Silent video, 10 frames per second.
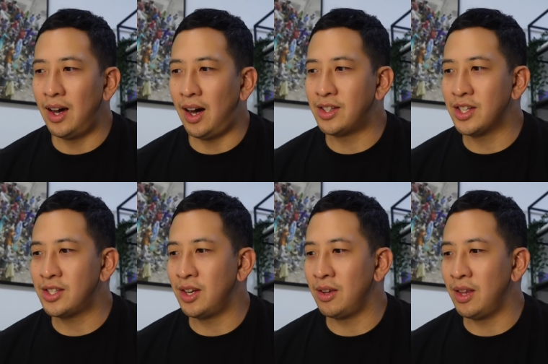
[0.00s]
I just
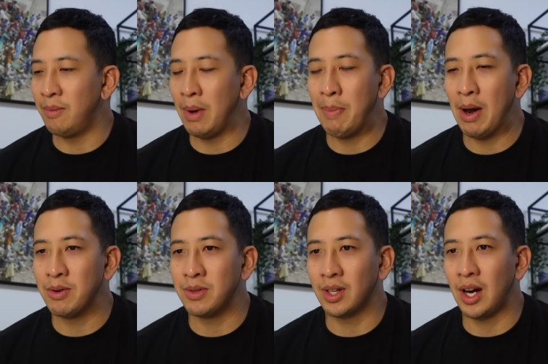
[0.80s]
know that my
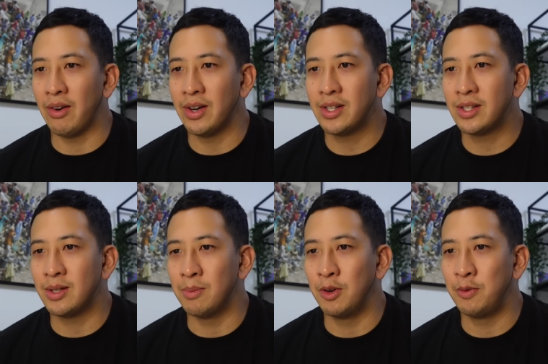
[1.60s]
parents were encouraged
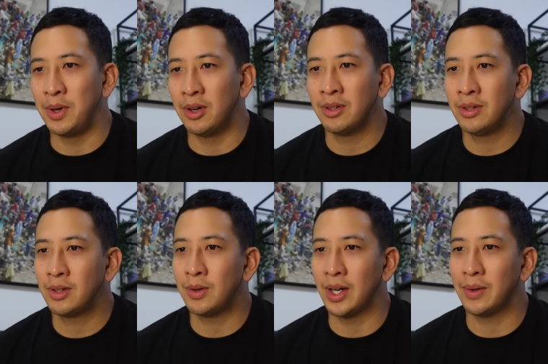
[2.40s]
to move me on
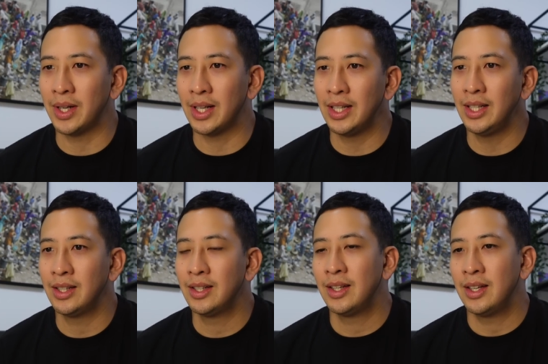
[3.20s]
quite quickly,
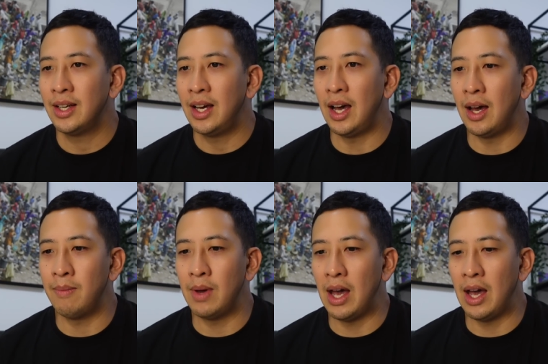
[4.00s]

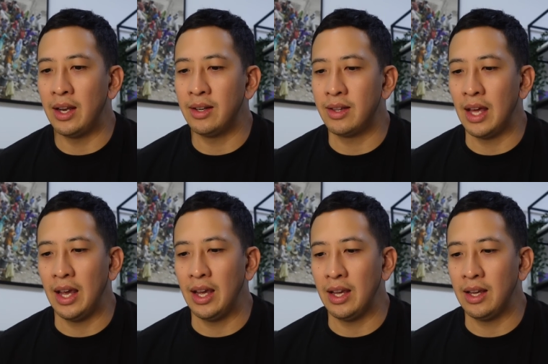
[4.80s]
um, and
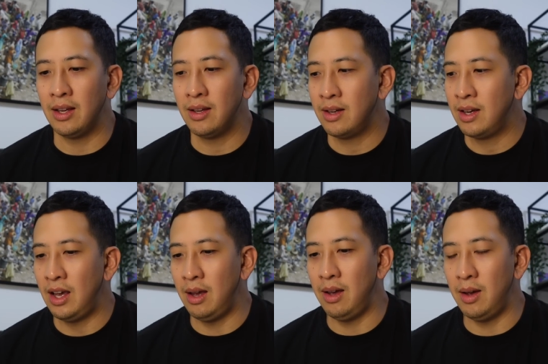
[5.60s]
they
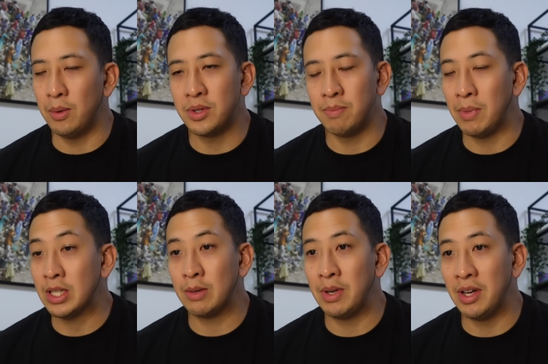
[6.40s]
it, it was
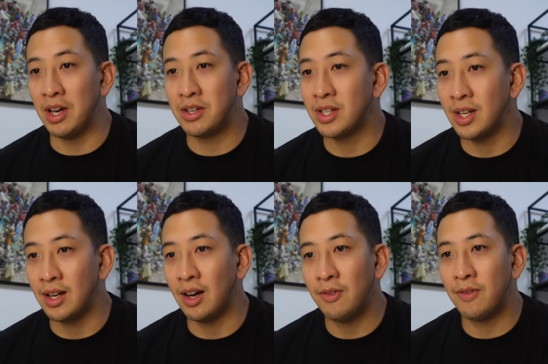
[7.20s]
must have been urgent
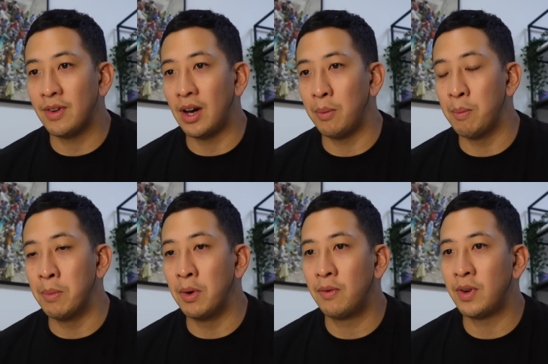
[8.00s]
enough. I
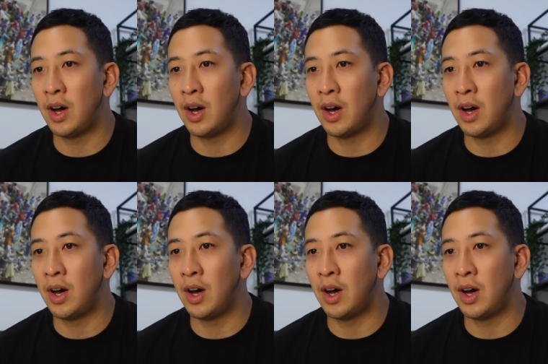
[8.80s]
moved